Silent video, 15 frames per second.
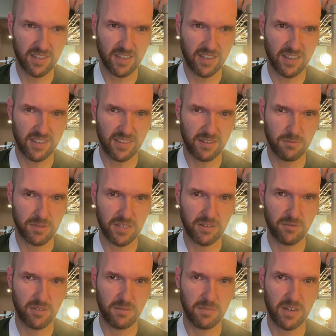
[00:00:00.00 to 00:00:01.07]
and then when they
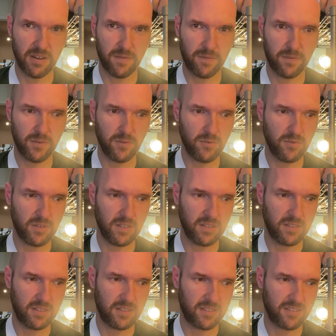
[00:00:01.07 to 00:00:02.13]
eliminate food,
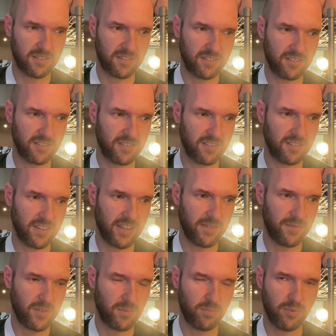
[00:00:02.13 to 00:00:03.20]
that their life
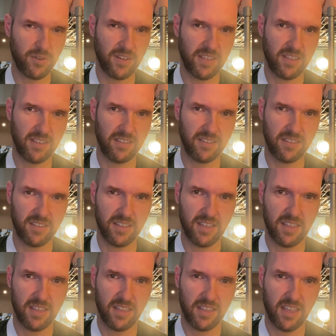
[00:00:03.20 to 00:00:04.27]
is pretty
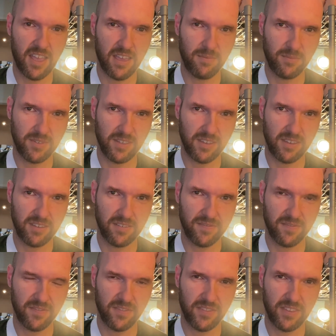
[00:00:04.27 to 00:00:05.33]
empty
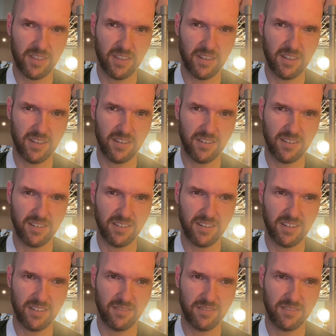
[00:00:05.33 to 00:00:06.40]

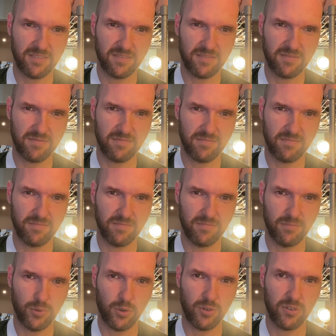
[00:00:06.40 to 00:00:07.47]
and
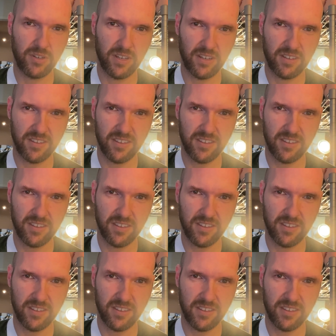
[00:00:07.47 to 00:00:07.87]
boring.